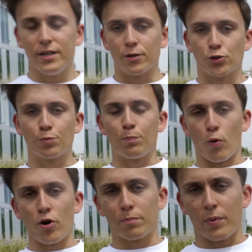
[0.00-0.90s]
the
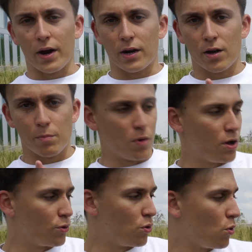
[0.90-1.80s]
Sportback
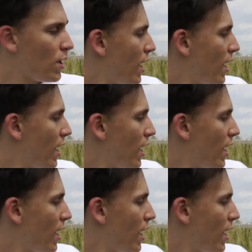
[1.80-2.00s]
model,